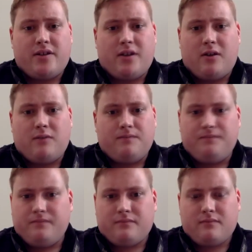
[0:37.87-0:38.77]
So,
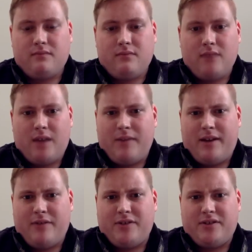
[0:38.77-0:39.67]
I mean,
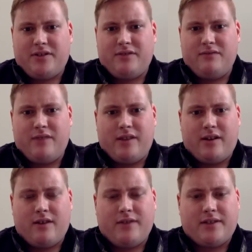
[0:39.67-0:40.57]
I was just really
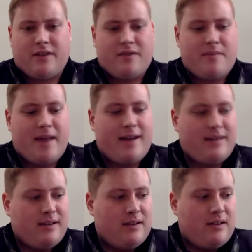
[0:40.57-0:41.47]
nervous off the bat.
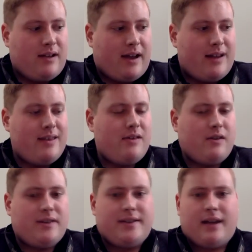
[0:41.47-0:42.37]
And I think you
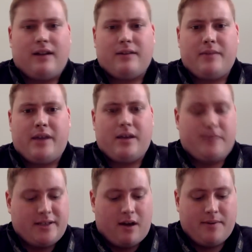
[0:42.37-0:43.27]
could tell at the beginning of
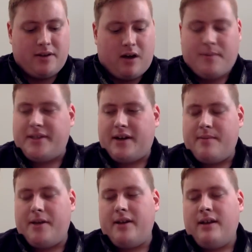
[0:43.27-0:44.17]
my commentary.
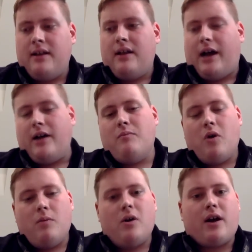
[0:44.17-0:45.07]
But I got
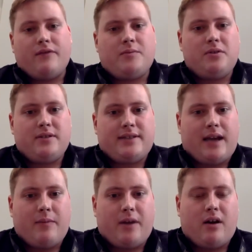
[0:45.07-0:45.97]
more and more comfortable as
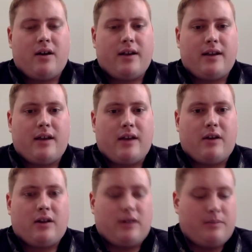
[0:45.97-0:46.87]
time went on and
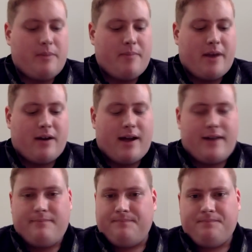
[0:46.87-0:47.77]
got a little bit better at it.